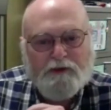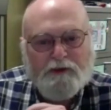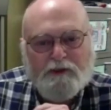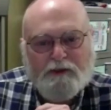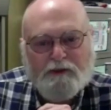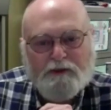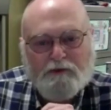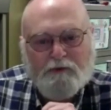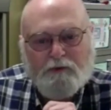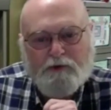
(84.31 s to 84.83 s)

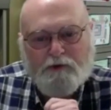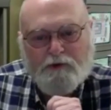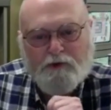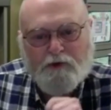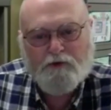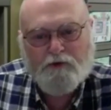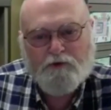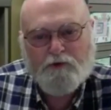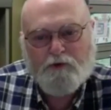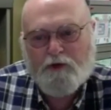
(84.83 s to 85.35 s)
uh, when you
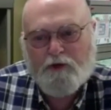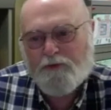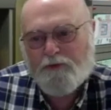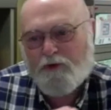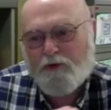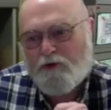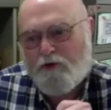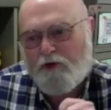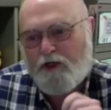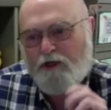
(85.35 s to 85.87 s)
go through our
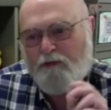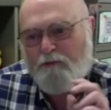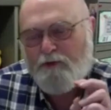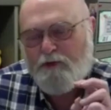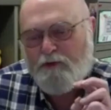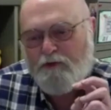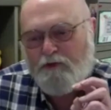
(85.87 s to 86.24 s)
program,